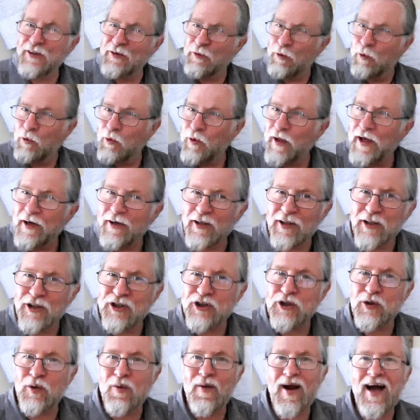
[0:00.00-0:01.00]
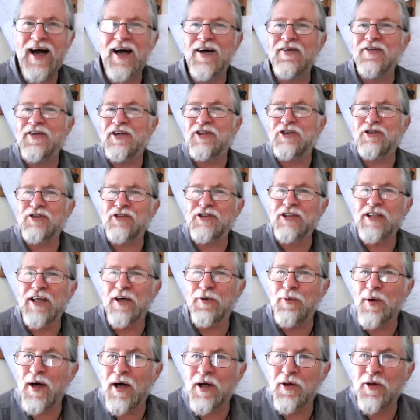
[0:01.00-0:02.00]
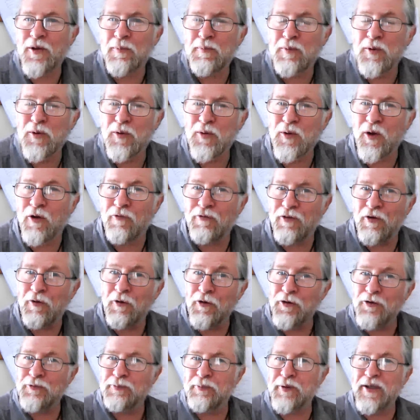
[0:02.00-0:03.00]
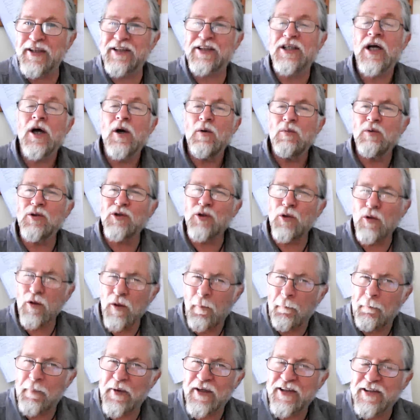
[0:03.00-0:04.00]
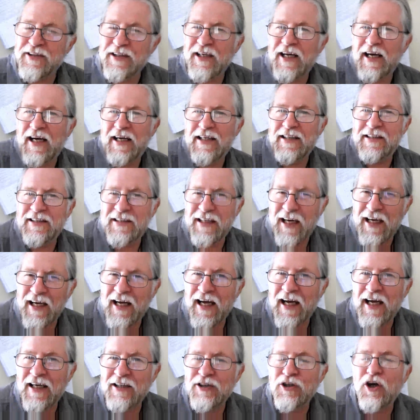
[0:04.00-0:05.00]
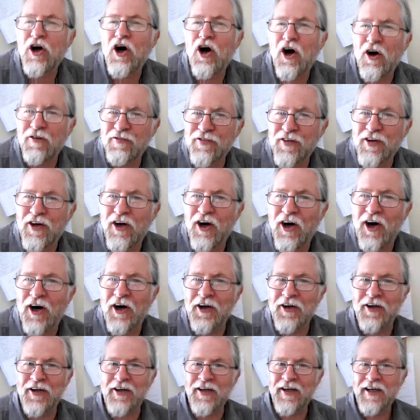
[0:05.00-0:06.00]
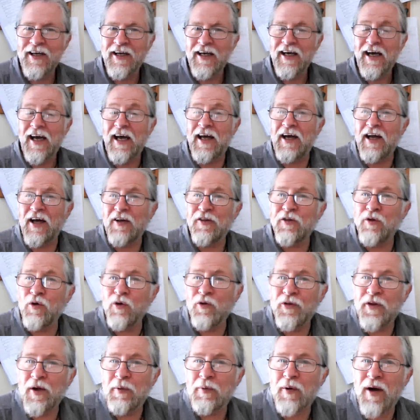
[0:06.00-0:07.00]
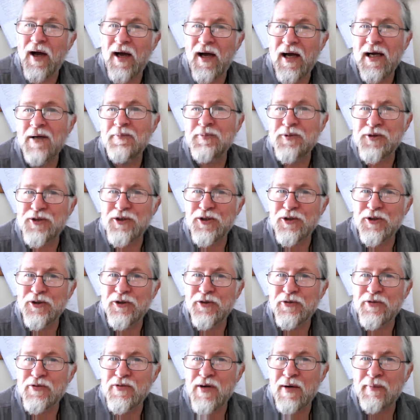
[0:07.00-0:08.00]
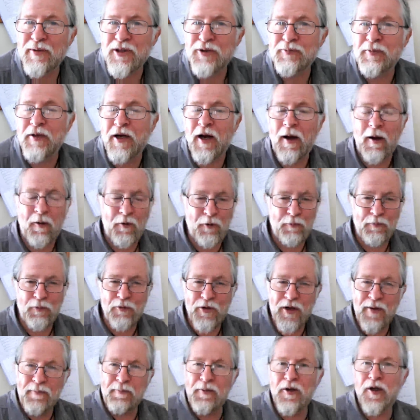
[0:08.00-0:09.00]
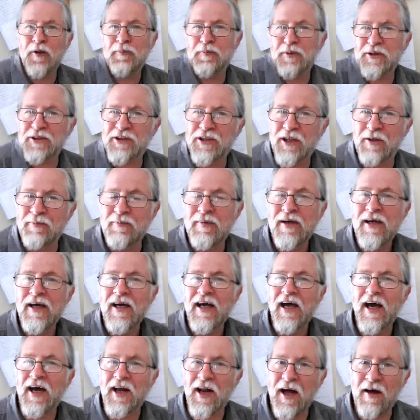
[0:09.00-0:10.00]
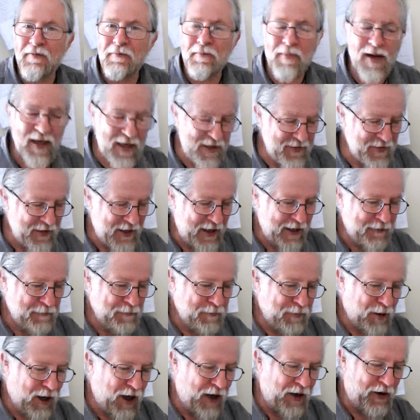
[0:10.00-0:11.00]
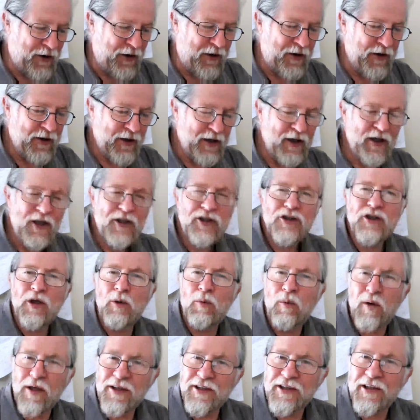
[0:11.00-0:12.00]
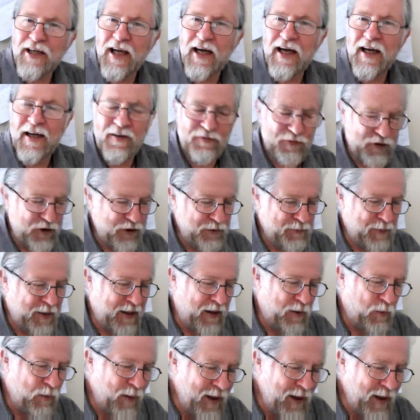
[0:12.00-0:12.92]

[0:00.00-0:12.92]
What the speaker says: All that little surround that you see around the pool of those bricks was all the bricks that I had dug out of the garden, and I thought they were absolute rubbish, but I repurposed them and I've made that pond. So what did I have to spend?